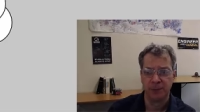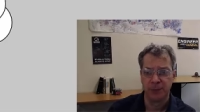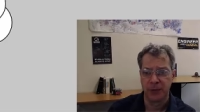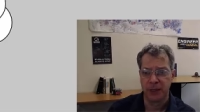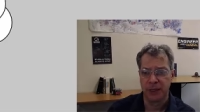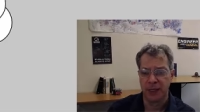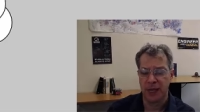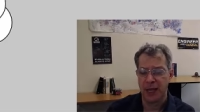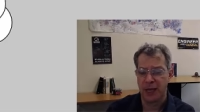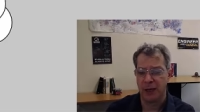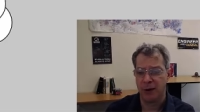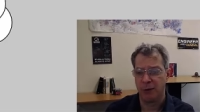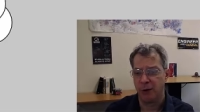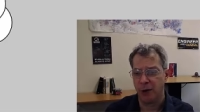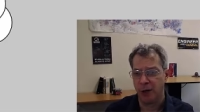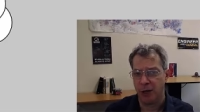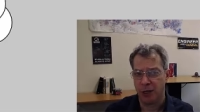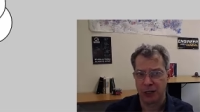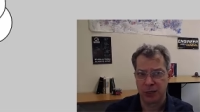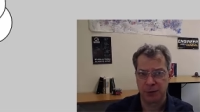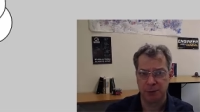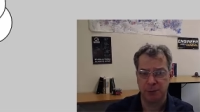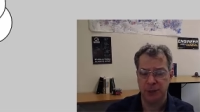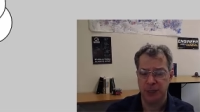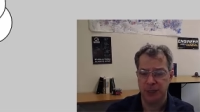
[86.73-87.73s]
Now I'll
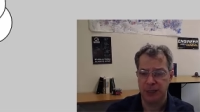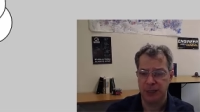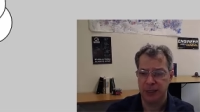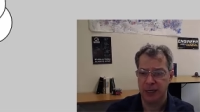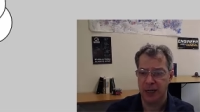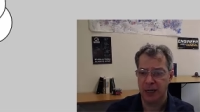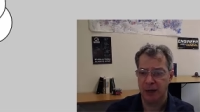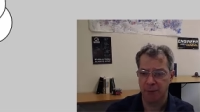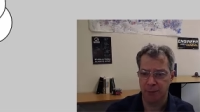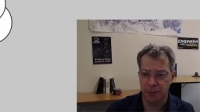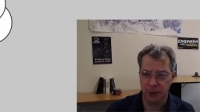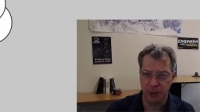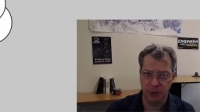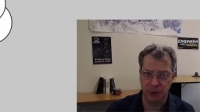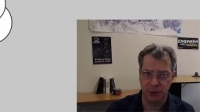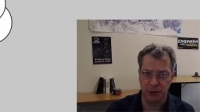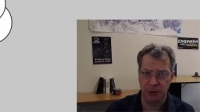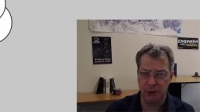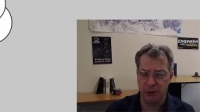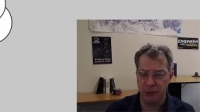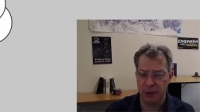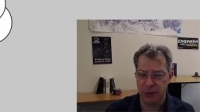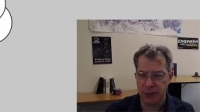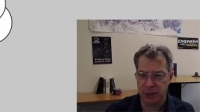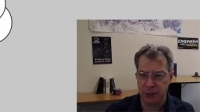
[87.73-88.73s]
speed it up and you'll
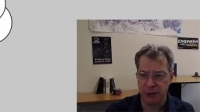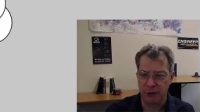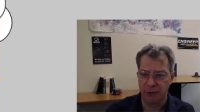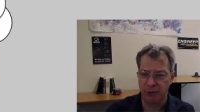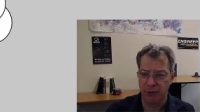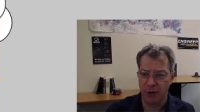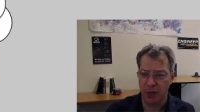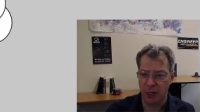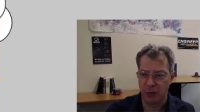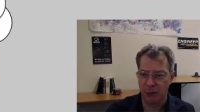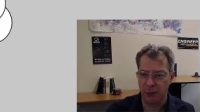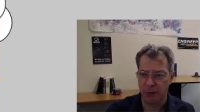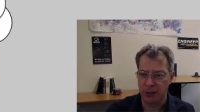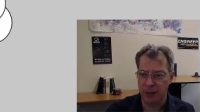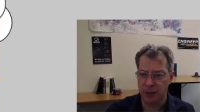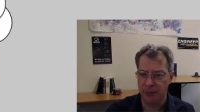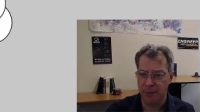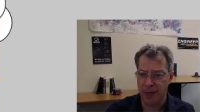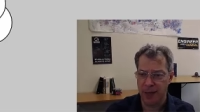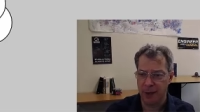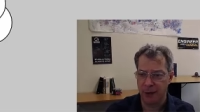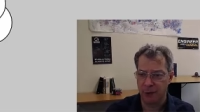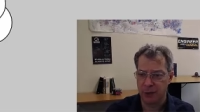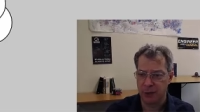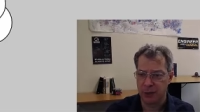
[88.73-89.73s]
notice they're following the
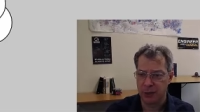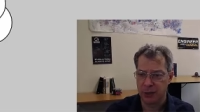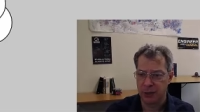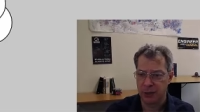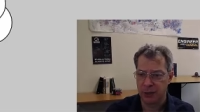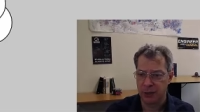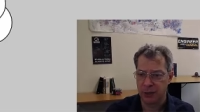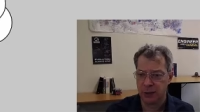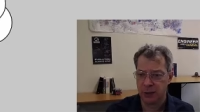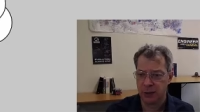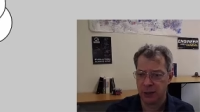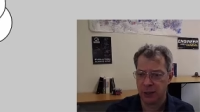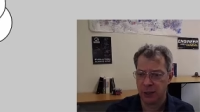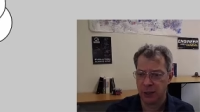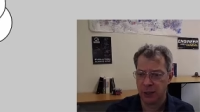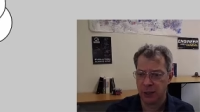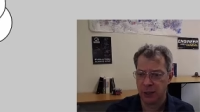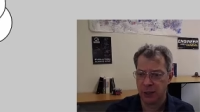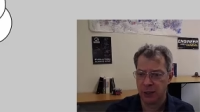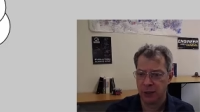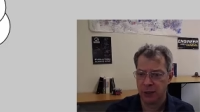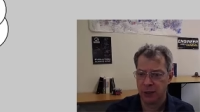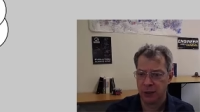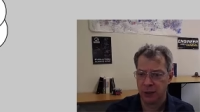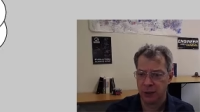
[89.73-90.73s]
mouse.
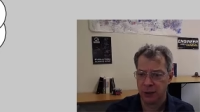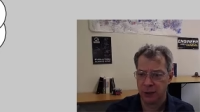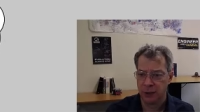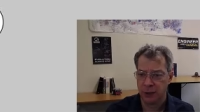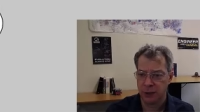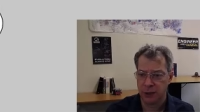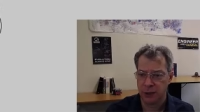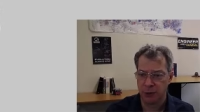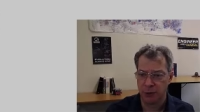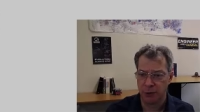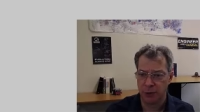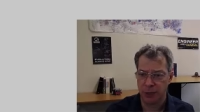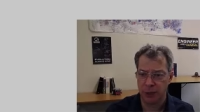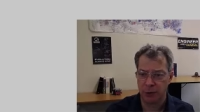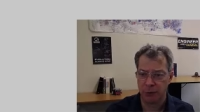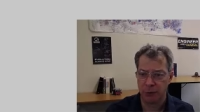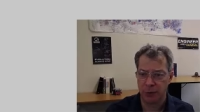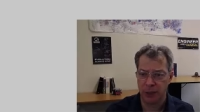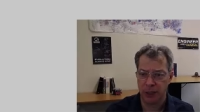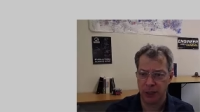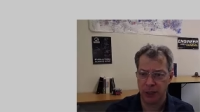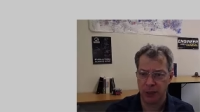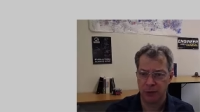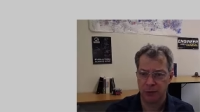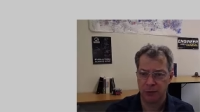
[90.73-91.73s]
So here we
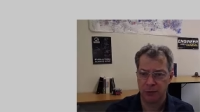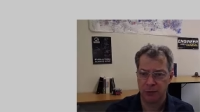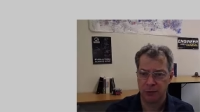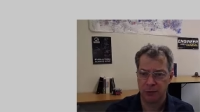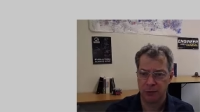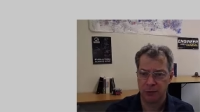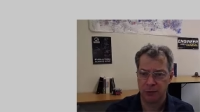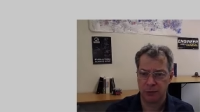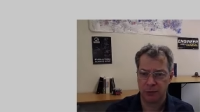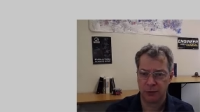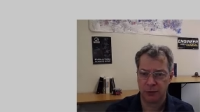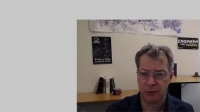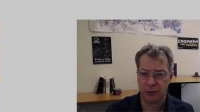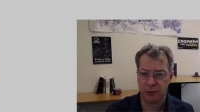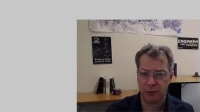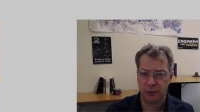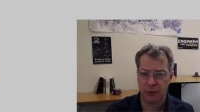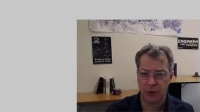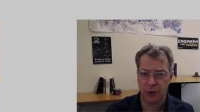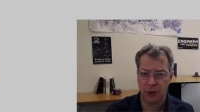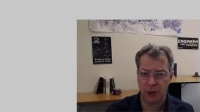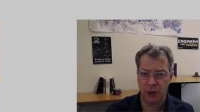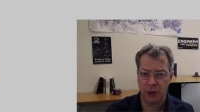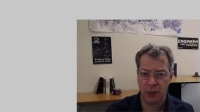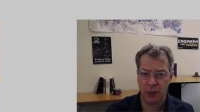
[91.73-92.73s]
go.
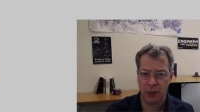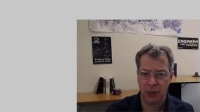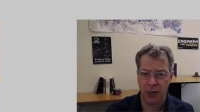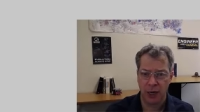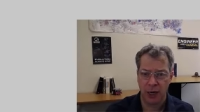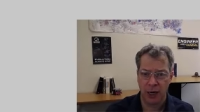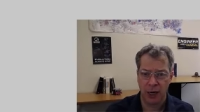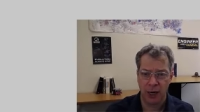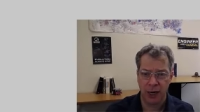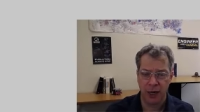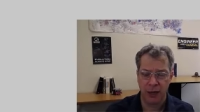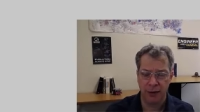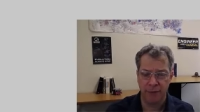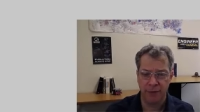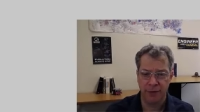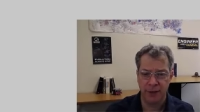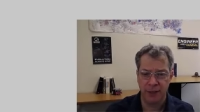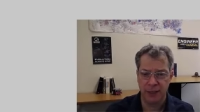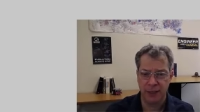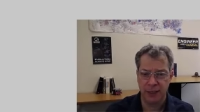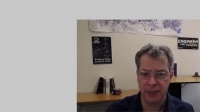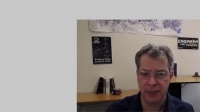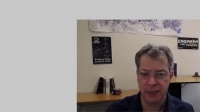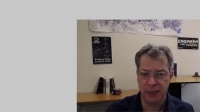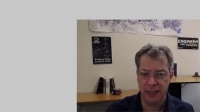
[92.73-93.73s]
And
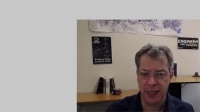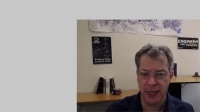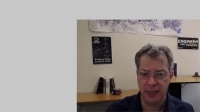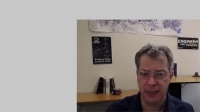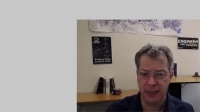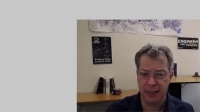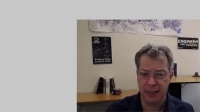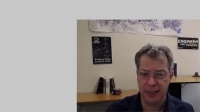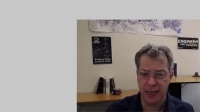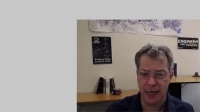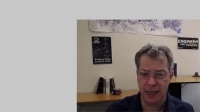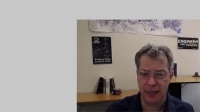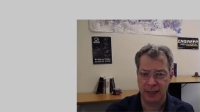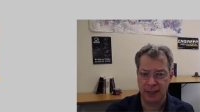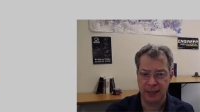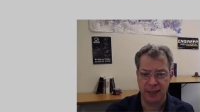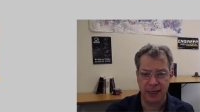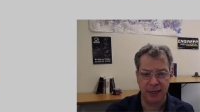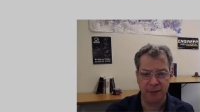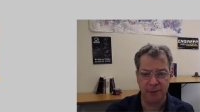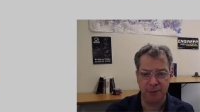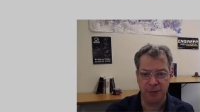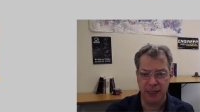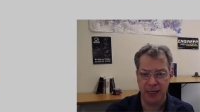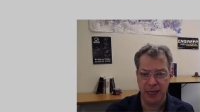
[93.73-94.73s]
this is that exact
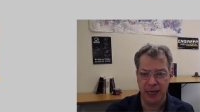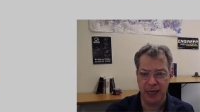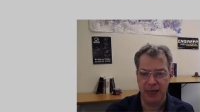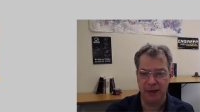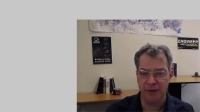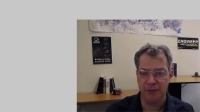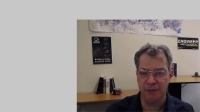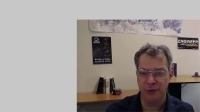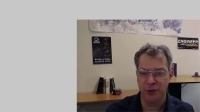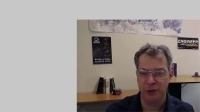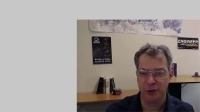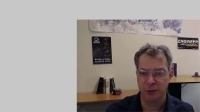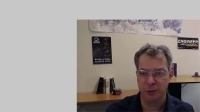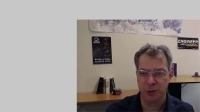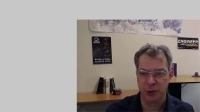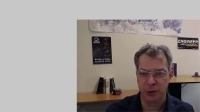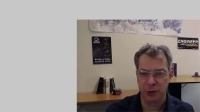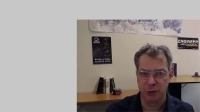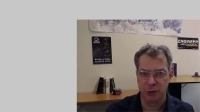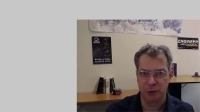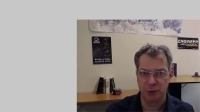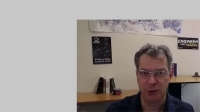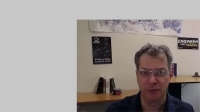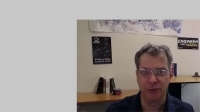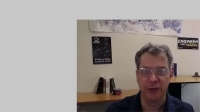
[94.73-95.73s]
same behavior, but
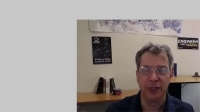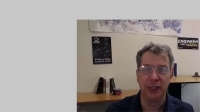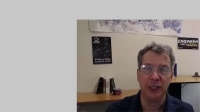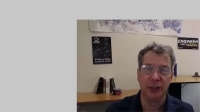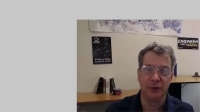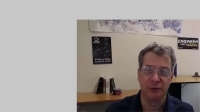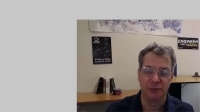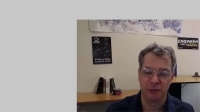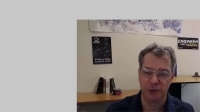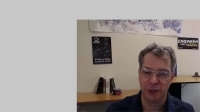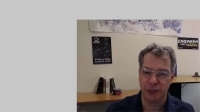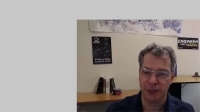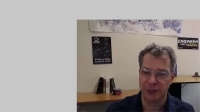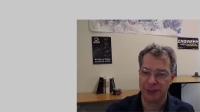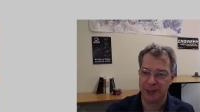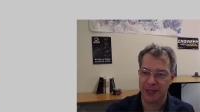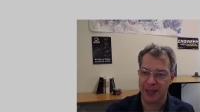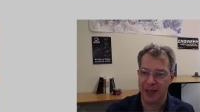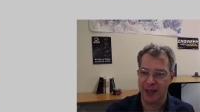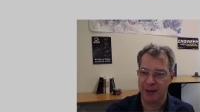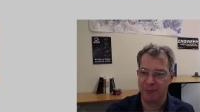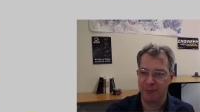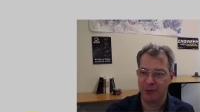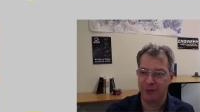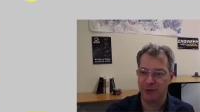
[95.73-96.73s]
sort of in real
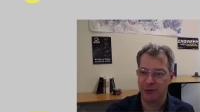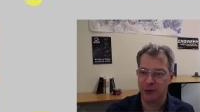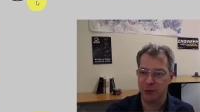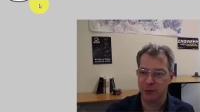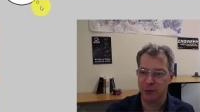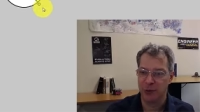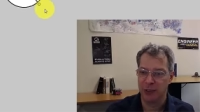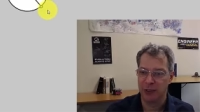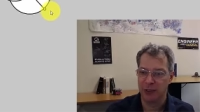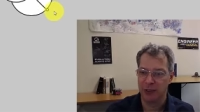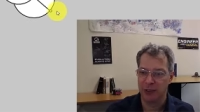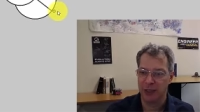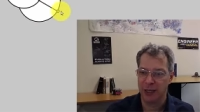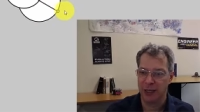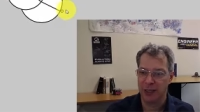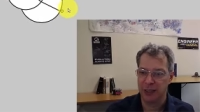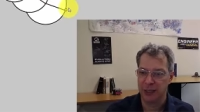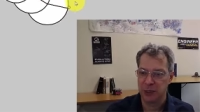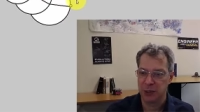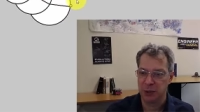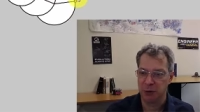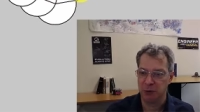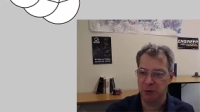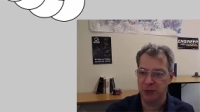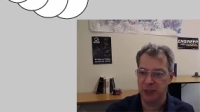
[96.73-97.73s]
time, if you will. And
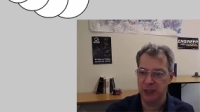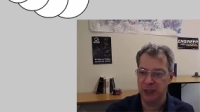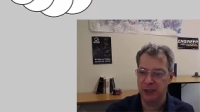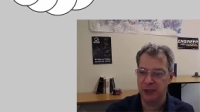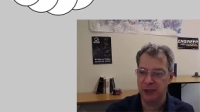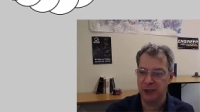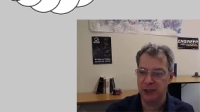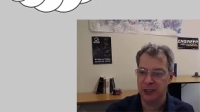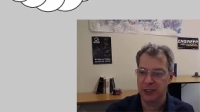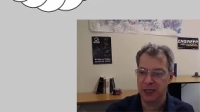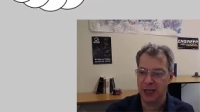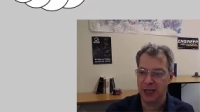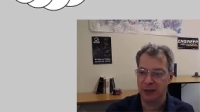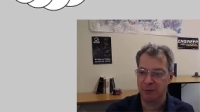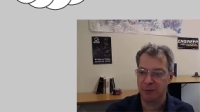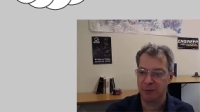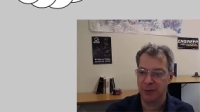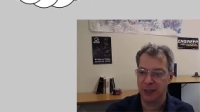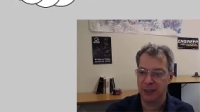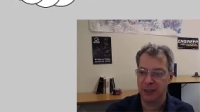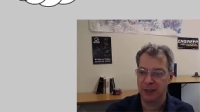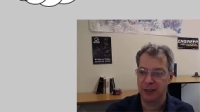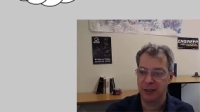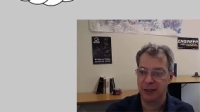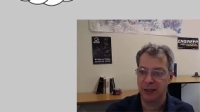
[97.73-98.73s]
so each
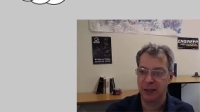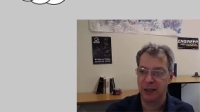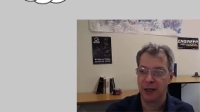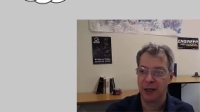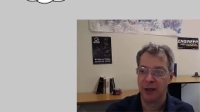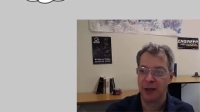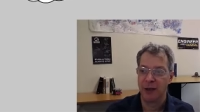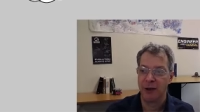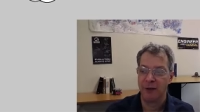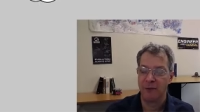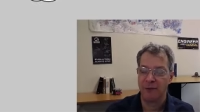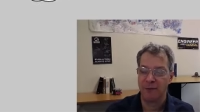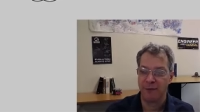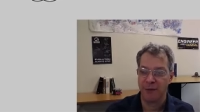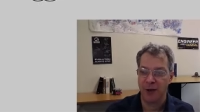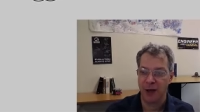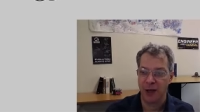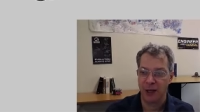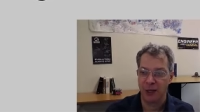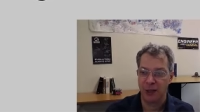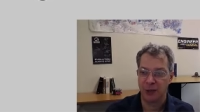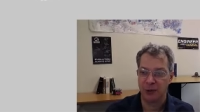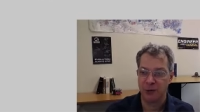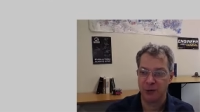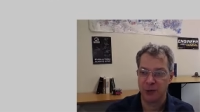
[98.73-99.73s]
segment
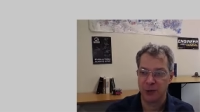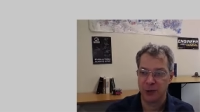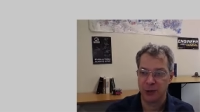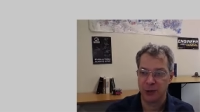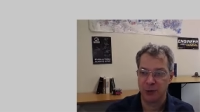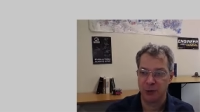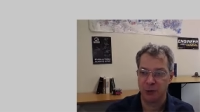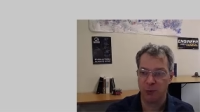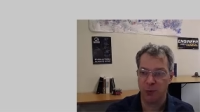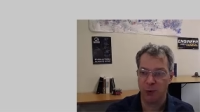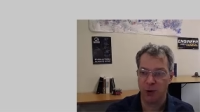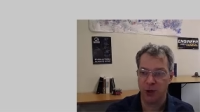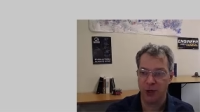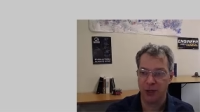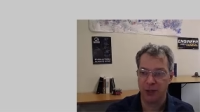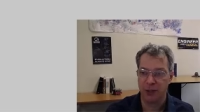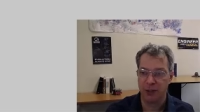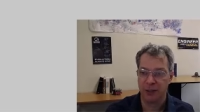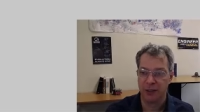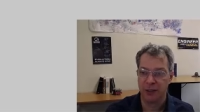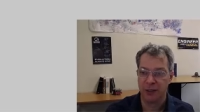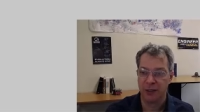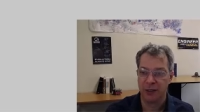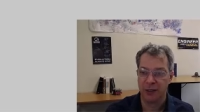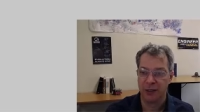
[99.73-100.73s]
follows the
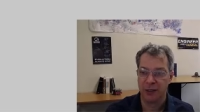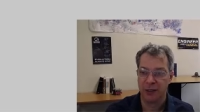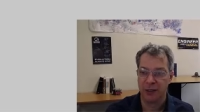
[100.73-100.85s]
one